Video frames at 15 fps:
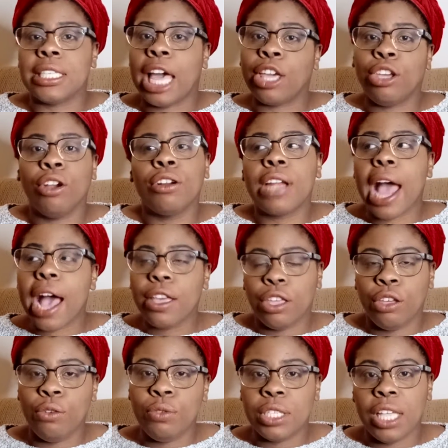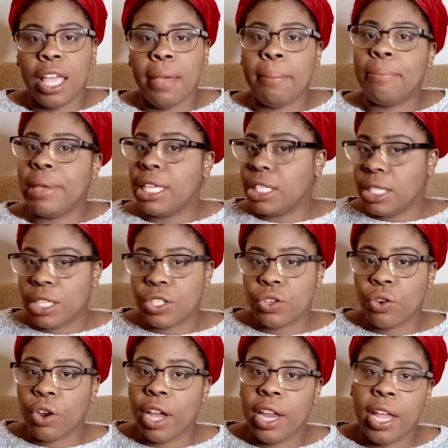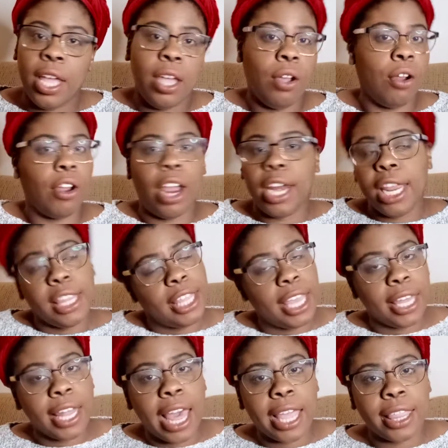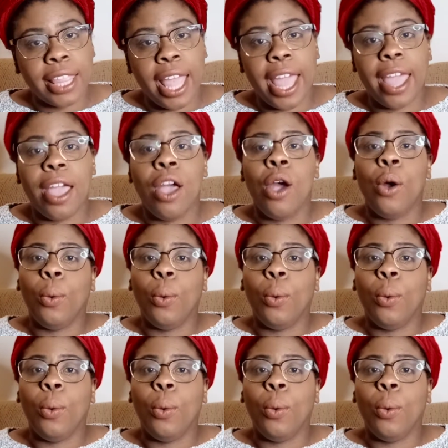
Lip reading: Like, you're not using business credit or anything like that,